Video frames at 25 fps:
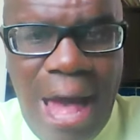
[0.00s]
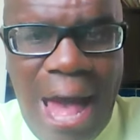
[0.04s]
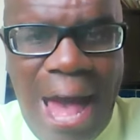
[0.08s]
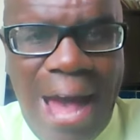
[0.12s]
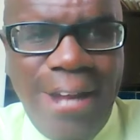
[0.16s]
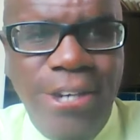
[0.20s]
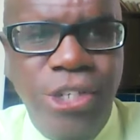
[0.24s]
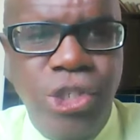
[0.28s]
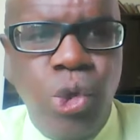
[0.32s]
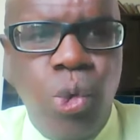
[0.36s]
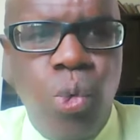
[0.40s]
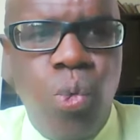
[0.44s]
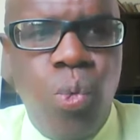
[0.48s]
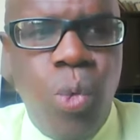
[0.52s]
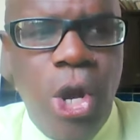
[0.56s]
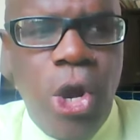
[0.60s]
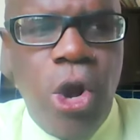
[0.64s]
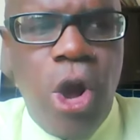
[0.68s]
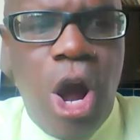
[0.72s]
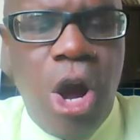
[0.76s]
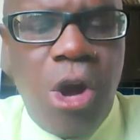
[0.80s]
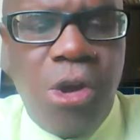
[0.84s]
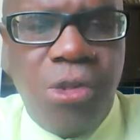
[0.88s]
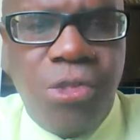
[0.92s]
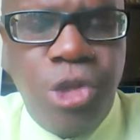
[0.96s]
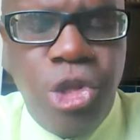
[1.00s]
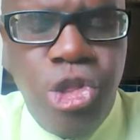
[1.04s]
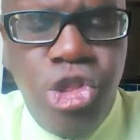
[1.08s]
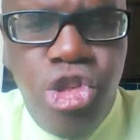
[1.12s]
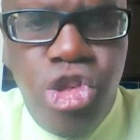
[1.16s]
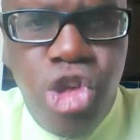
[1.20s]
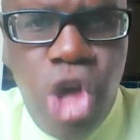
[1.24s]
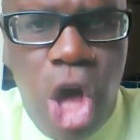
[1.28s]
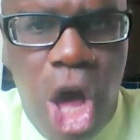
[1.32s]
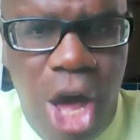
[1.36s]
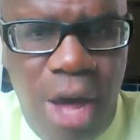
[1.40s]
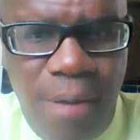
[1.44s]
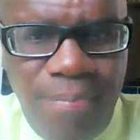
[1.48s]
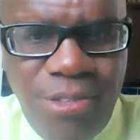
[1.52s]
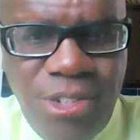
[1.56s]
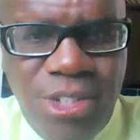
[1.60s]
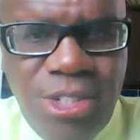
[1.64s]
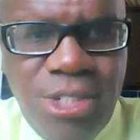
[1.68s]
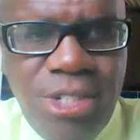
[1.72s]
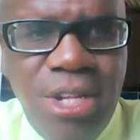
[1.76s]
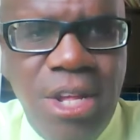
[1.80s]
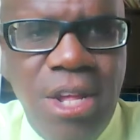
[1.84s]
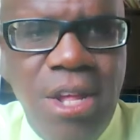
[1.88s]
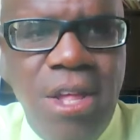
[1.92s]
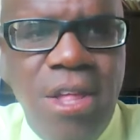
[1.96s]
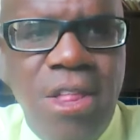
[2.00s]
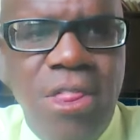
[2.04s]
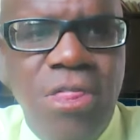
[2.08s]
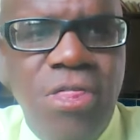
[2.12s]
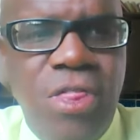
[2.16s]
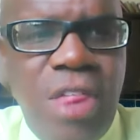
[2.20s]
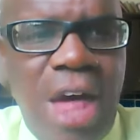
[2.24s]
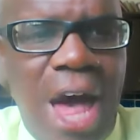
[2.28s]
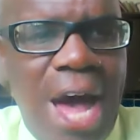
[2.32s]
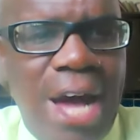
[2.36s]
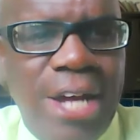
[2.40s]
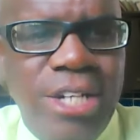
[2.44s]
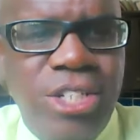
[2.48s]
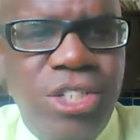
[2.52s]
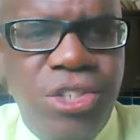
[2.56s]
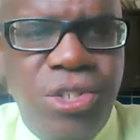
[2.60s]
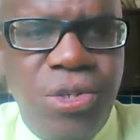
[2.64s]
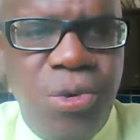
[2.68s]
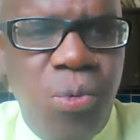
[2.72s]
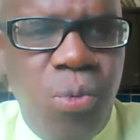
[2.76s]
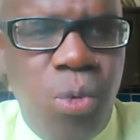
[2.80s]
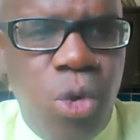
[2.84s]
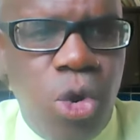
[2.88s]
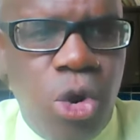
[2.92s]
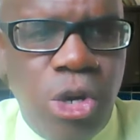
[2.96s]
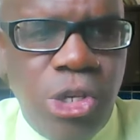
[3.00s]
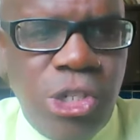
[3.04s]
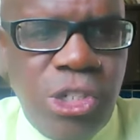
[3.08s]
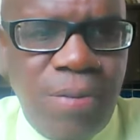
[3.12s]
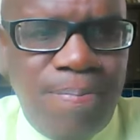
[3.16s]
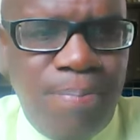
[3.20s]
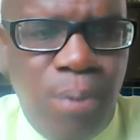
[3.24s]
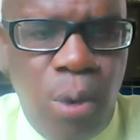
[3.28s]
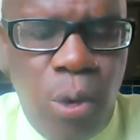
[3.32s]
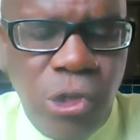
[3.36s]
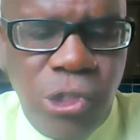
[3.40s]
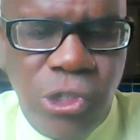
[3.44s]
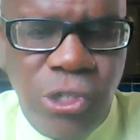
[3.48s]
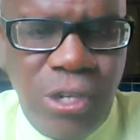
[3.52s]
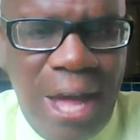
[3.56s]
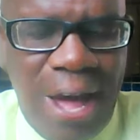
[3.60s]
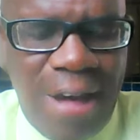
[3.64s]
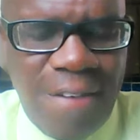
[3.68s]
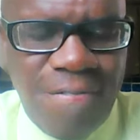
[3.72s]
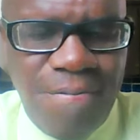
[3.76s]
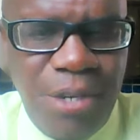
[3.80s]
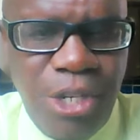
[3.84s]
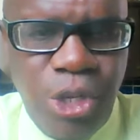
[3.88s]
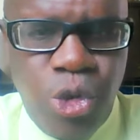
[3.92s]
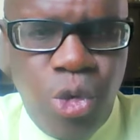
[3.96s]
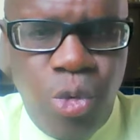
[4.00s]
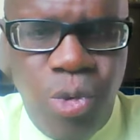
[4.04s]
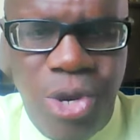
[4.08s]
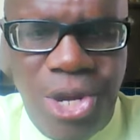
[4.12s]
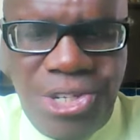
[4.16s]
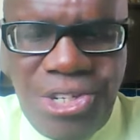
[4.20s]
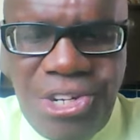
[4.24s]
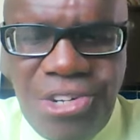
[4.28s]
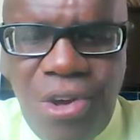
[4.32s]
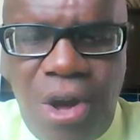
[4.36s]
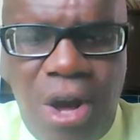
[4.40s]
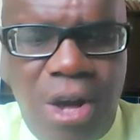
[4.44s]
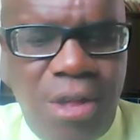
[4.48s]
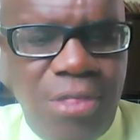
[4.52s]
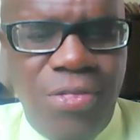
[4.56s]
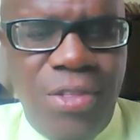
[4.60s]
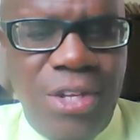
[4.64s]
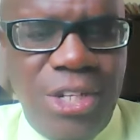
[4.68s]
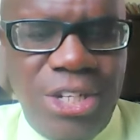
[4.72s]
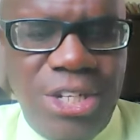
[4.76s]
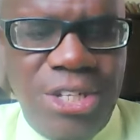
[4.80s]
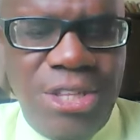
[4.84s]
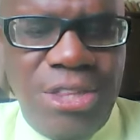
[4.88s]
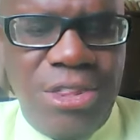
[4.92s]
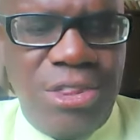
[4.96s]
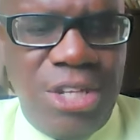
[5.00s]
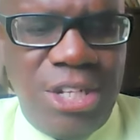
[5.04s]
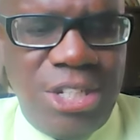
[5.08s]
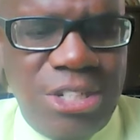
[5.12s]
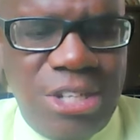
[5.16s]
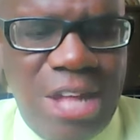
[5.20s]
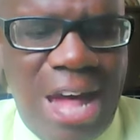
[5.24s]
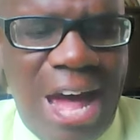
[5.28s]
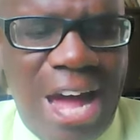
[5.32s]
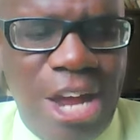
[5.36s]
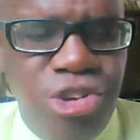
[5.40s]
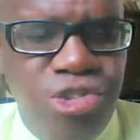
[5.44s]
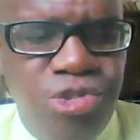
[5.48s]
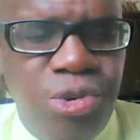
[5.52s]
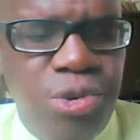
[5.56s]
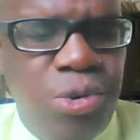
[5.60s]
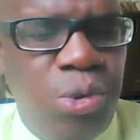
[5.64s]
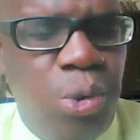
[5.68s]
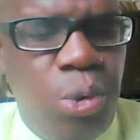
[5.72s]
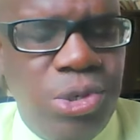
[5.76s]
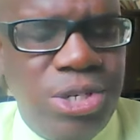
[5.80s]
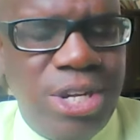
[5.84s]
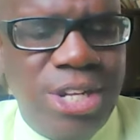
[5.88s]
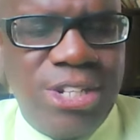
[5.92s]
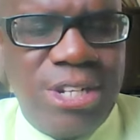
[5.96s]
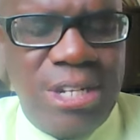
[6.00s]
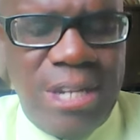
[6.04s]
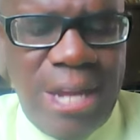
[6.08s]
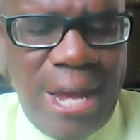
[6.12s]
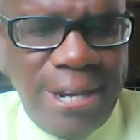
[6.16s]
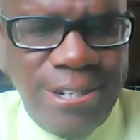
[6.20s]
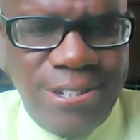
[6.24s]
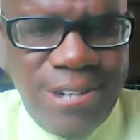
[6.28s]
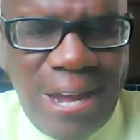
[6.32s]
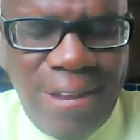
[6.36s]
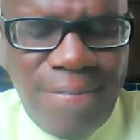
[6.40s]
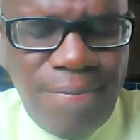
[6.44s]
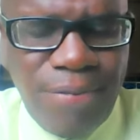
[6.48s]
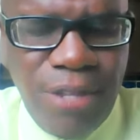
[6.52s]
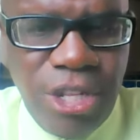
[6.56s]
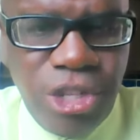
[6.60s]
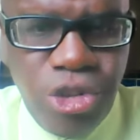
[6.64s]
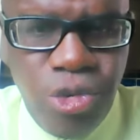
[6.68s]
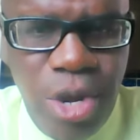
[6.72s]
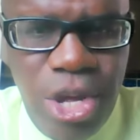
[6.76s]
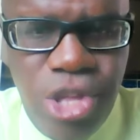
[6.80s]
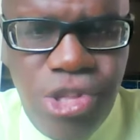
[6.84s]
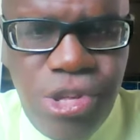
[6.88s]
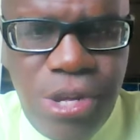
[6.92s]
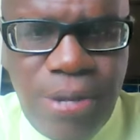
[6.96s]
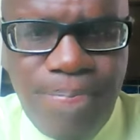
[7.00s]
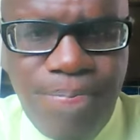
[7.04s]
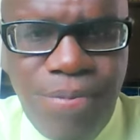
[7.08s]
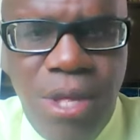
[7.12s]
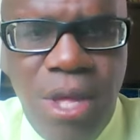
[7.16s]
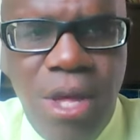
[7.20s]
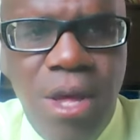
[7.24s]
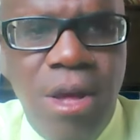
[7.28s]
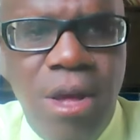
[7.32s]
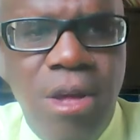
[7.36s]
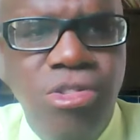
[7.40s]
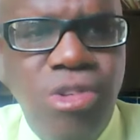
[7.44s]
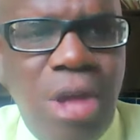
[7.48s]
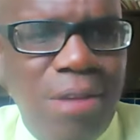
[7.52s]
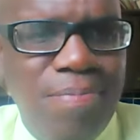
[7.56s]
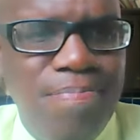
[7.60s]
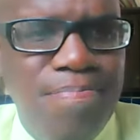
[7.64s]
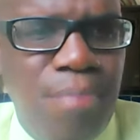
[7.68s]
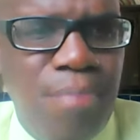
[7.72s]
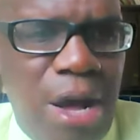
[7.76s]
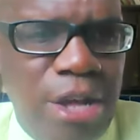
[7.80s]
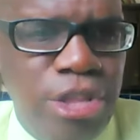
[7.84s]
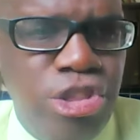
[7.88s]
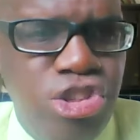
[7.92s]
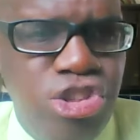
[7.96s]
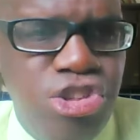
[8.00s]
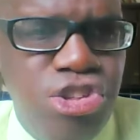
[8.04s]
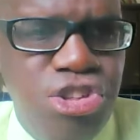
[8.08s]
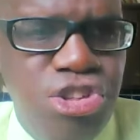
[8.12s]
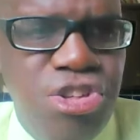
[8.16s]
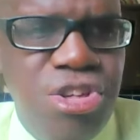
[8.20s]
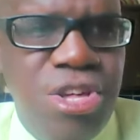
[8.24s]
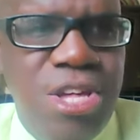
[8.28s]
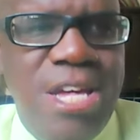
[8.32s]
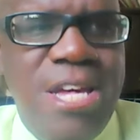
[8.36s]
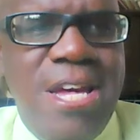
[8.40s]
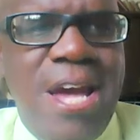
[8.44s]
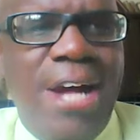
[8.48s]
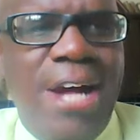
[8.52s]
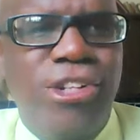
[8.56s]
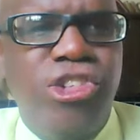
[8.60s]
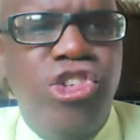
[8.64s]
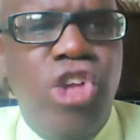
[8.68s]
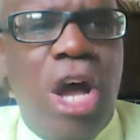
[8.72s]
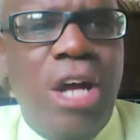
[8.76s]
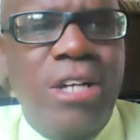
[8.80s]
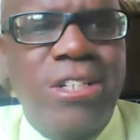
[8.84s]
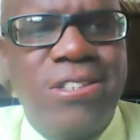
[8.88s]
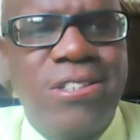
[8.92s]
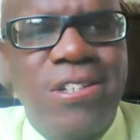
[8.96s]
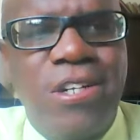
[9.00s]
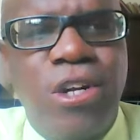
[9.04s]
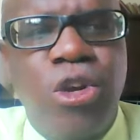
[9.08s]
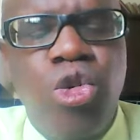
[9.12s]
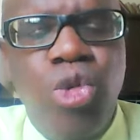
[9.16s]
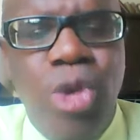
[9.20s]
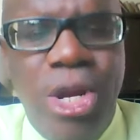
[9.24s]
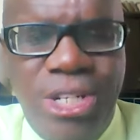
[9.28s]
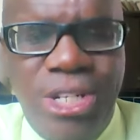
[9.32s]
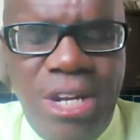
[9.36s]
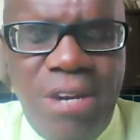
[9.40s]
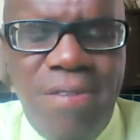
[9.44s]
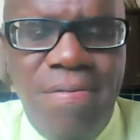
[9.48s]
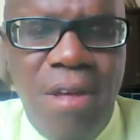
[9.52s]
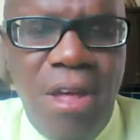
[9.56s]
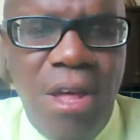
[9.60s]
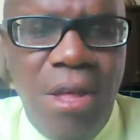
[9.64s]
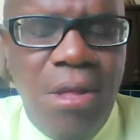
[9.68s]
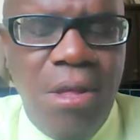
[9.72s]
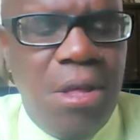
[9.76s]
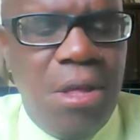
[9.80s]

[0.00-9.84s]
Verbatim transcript: And where are the jobs that were supposed to have been created under this Andrew Holness-led administration. Not much. He has not created